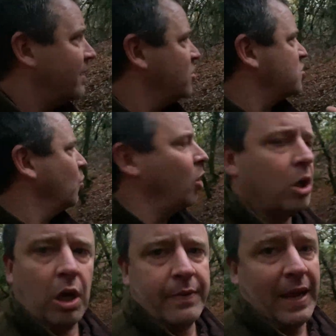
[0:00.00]
It doesn't work
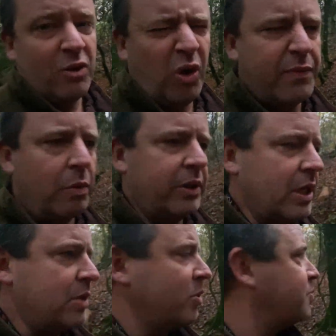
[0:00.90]
like that. Not if you want
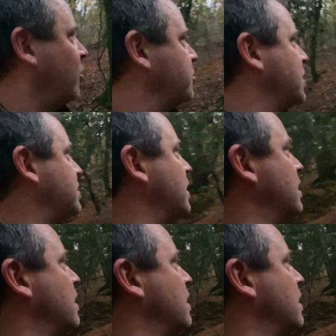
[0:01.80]
decent responses.